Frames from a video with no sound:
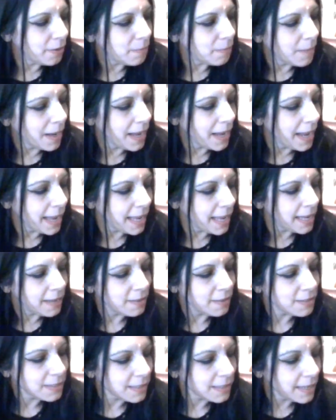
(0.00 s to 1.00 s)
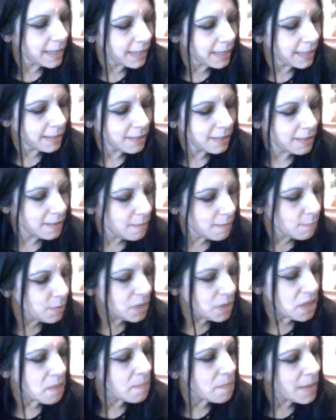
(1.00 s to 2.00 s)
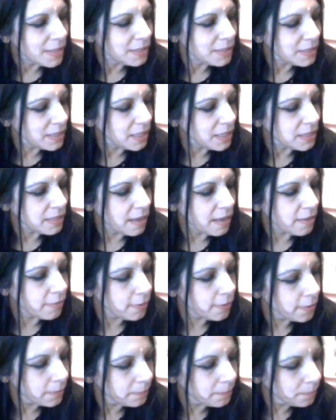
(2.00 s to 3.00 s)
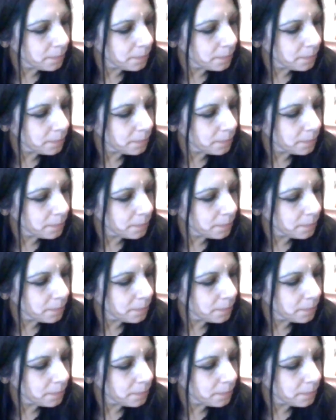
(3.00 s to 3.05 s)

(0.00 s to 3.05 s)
my head as like one of the best things ever.